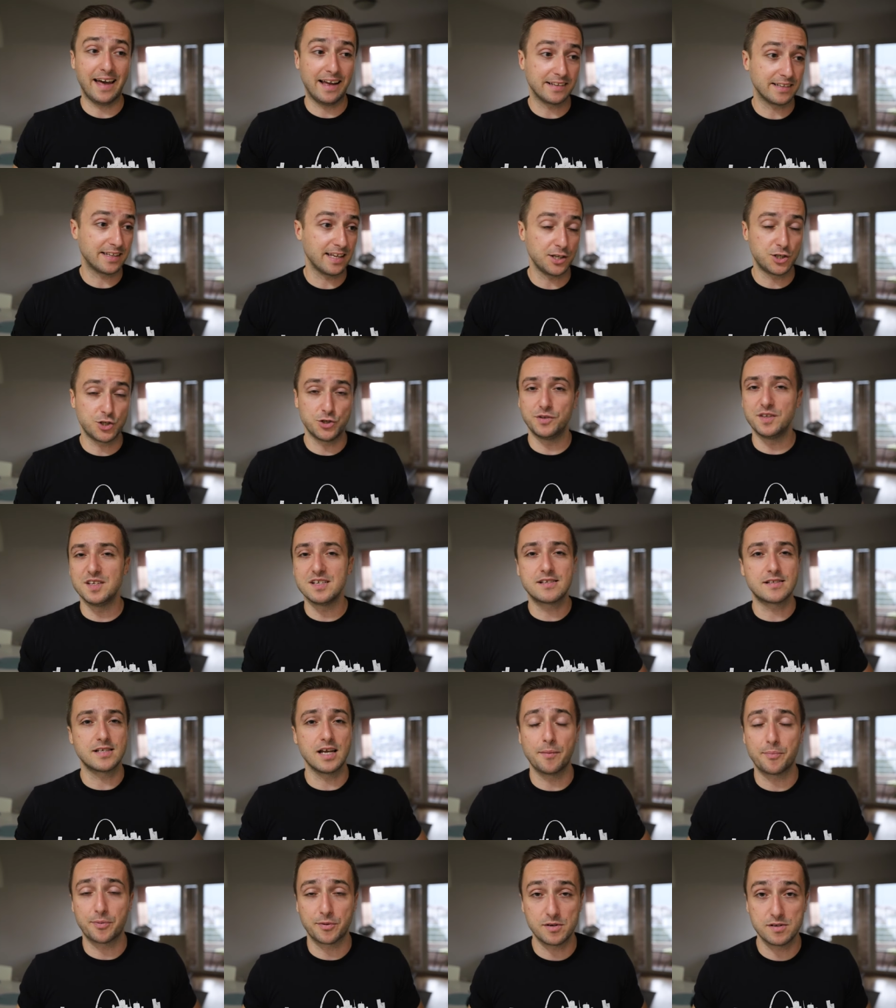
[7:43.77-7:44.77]
and get you
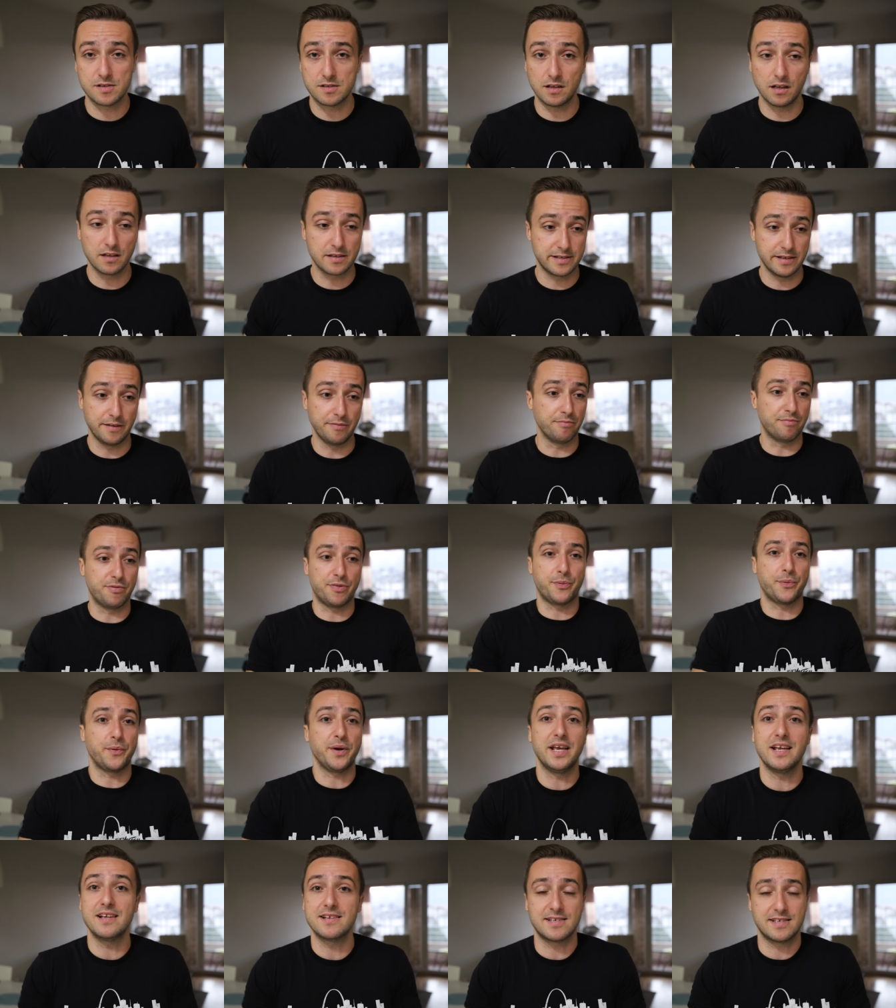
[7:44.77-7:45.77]
these type of results in
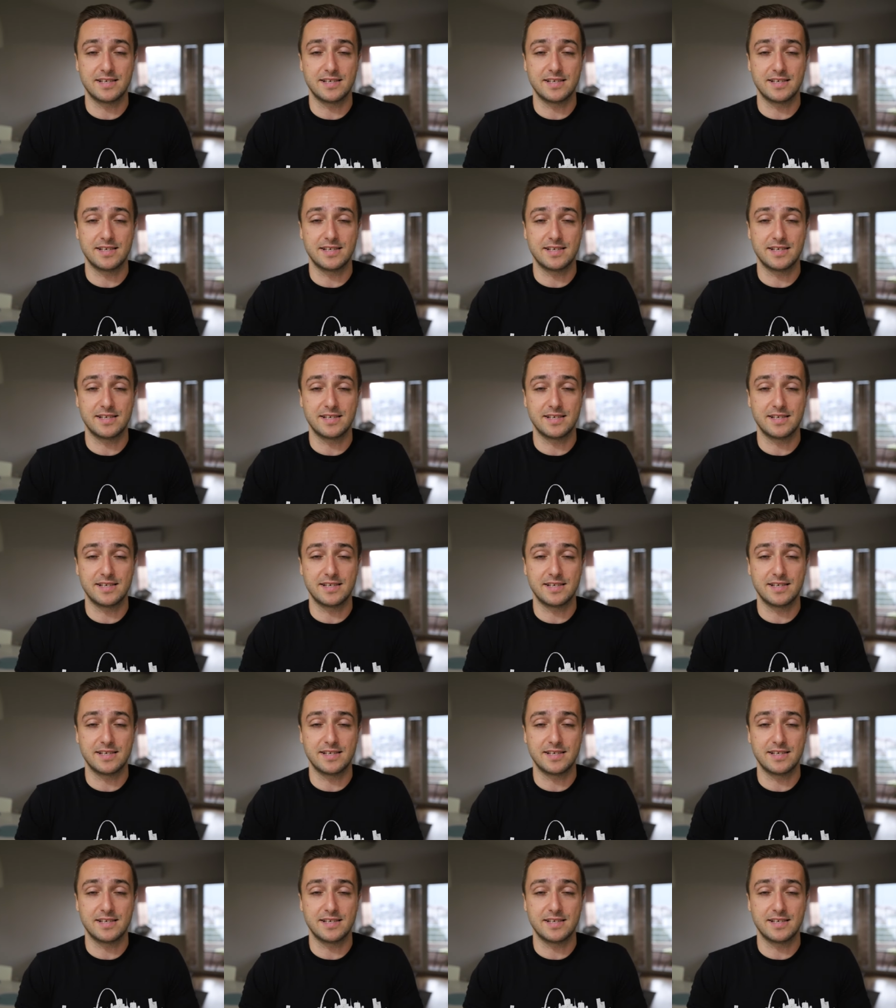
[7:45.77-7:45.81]
three,